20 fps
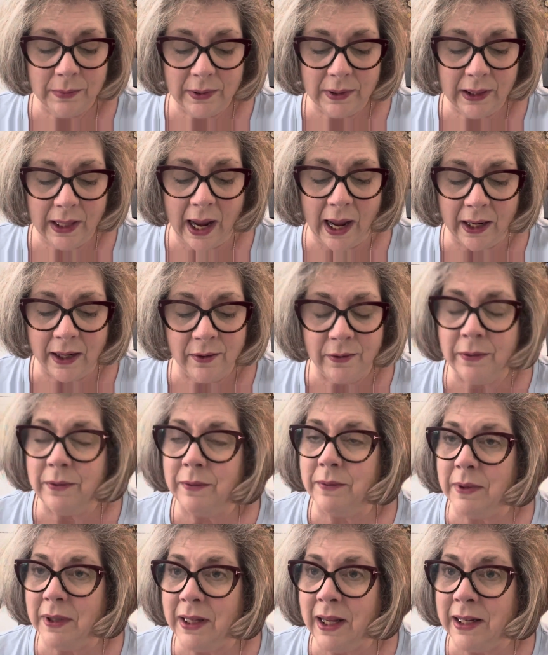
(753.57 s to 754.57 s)
kind of
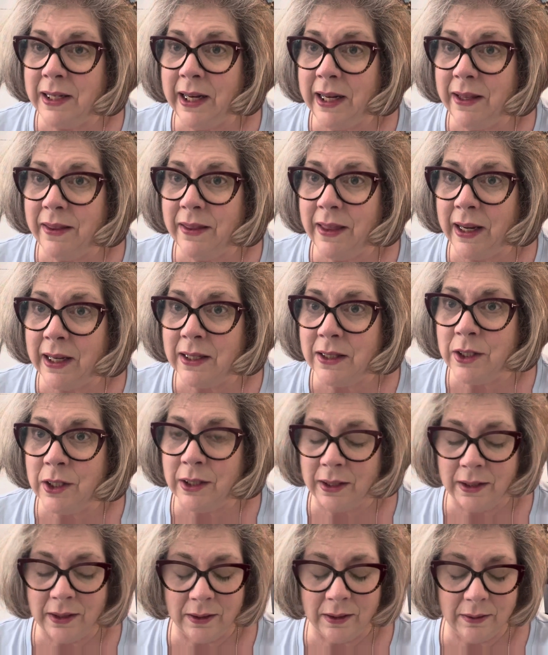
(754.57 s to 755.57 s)
a neat thing
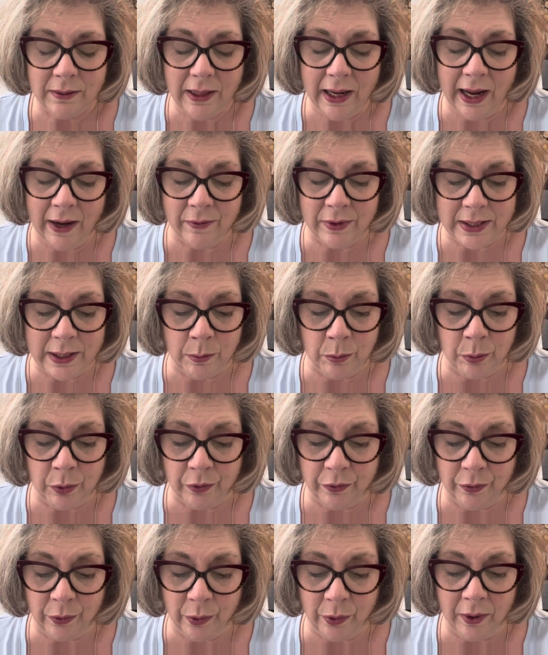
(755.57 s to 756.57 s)
to have a symbol
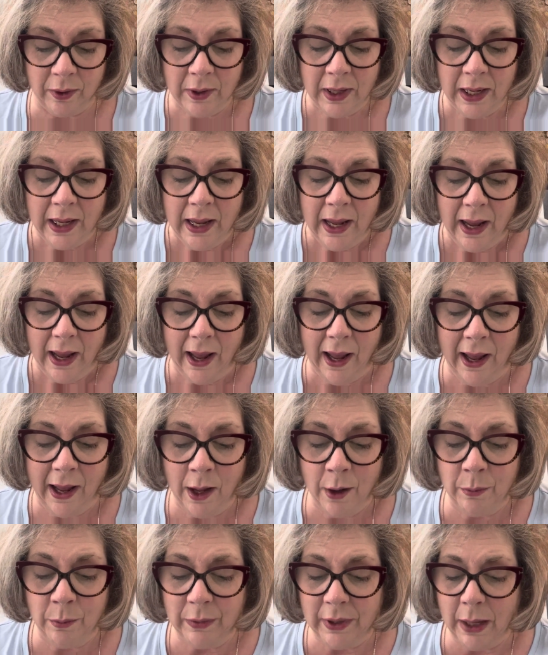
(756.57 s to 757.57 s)
for.
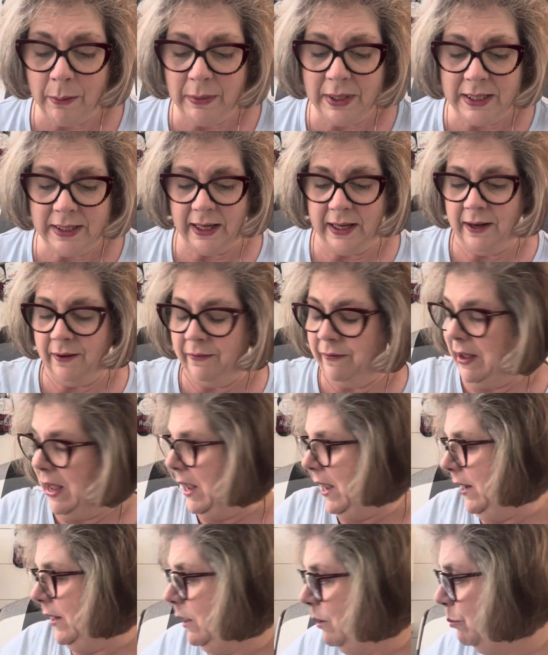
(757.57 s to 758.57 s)
Let me see if
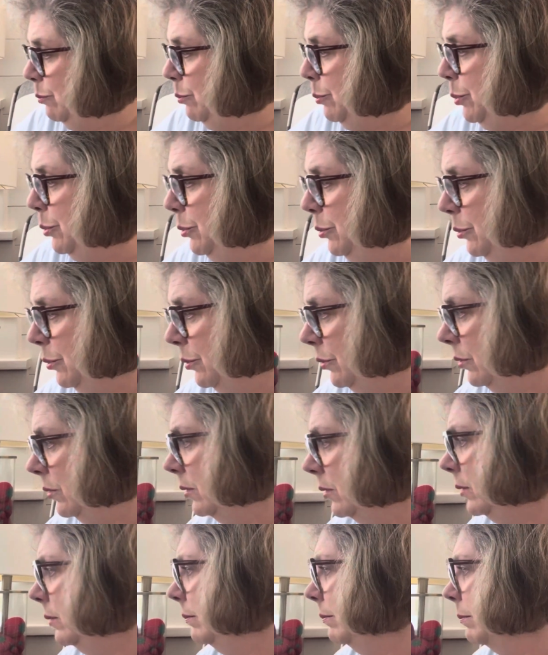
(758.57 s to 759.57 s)
I can pull